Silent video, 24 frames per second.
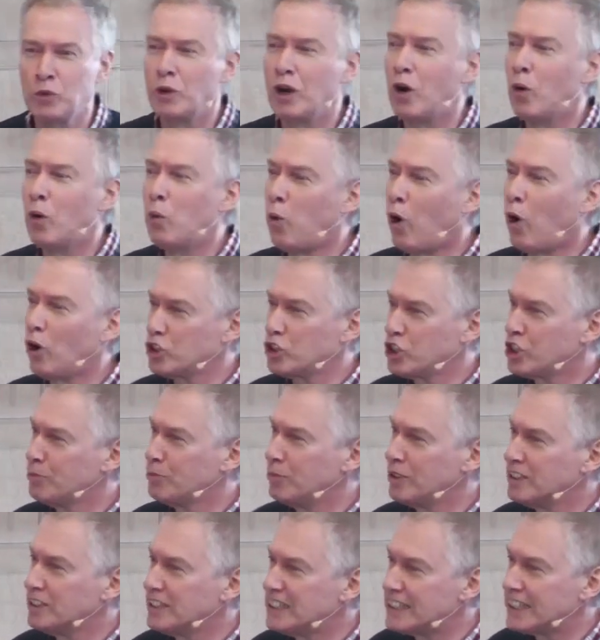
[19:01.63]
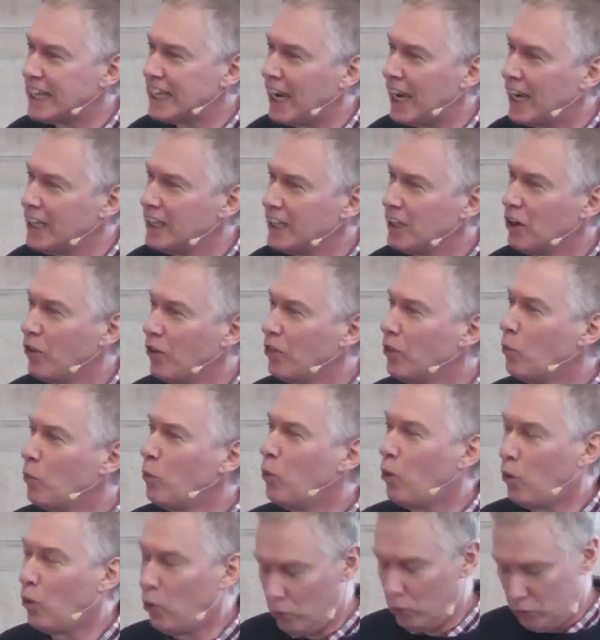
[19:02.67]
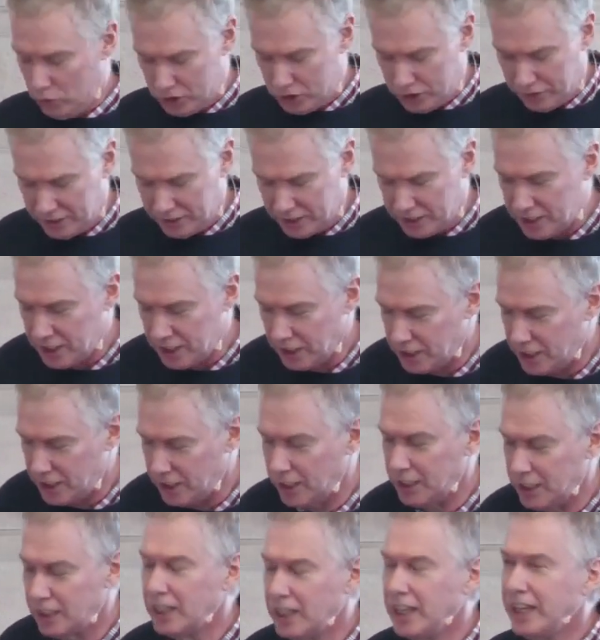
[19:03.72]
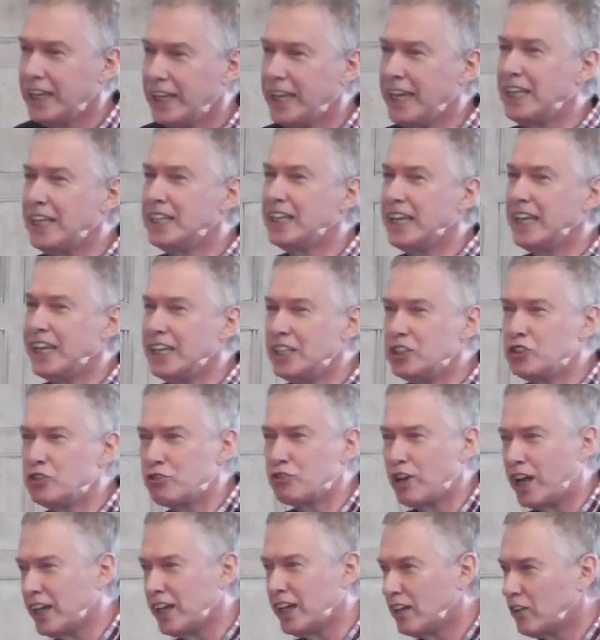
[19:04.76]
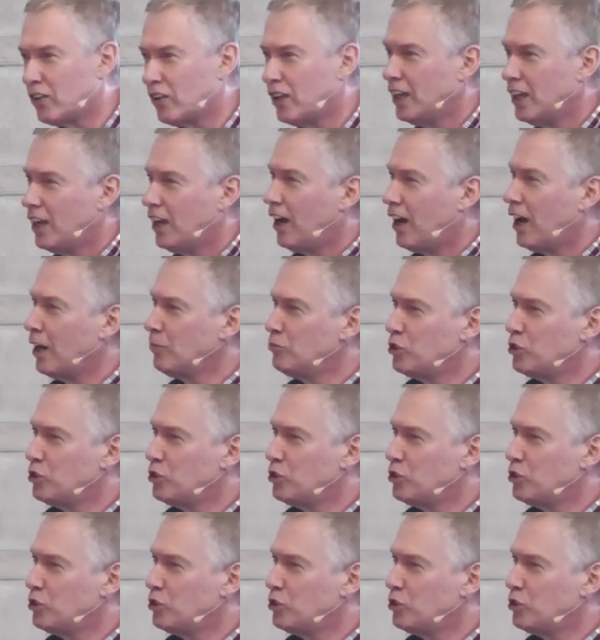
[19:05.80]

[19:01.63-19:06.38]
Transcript: if you were a watchman standing on the walls of a city in Israel,